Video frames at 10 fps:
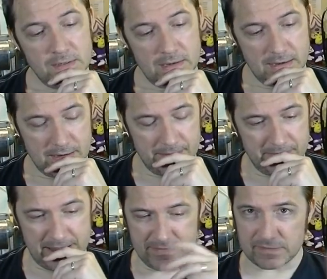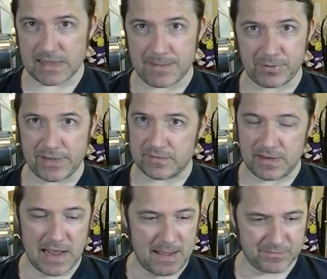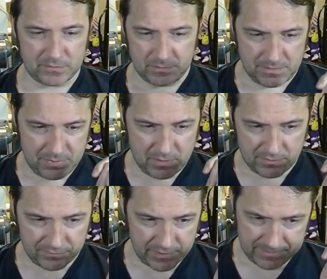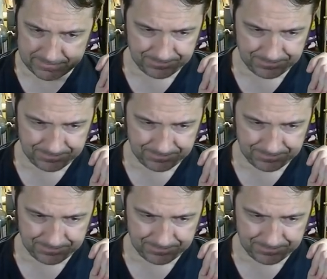Um, and this guy plays it absolutely beautifully